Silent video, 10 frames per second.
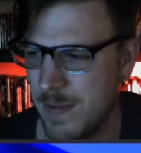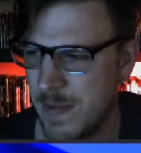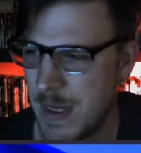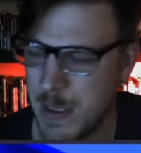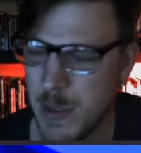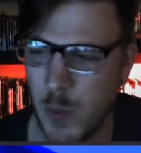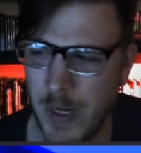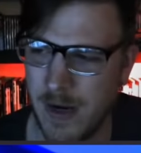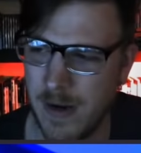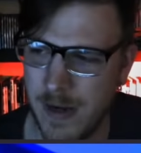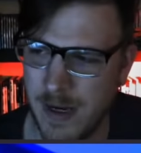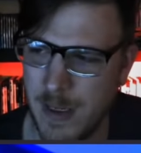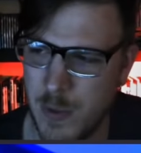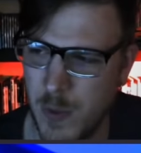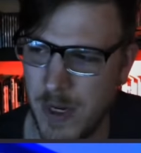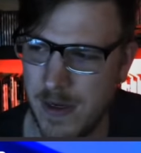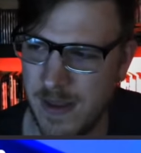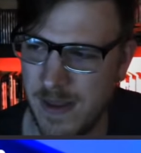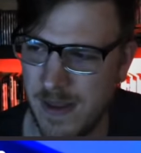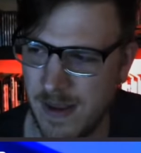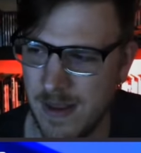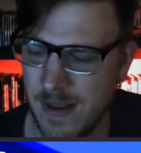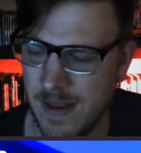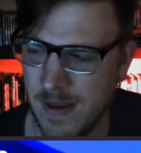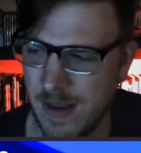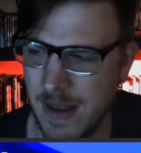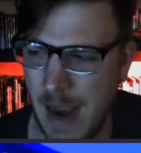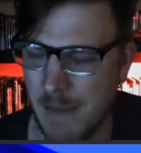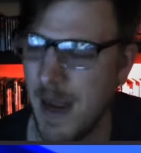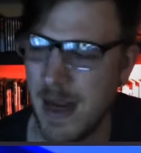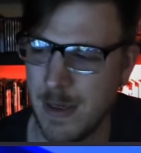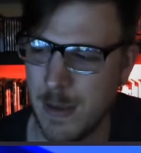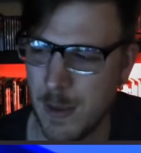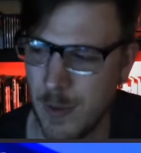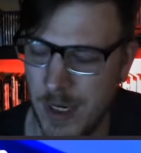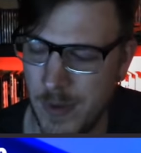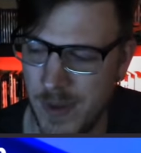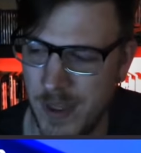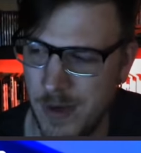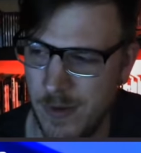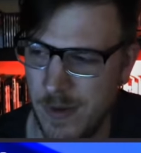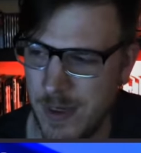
it's just weird. It is weird to think that like I'm not disagreeing with you.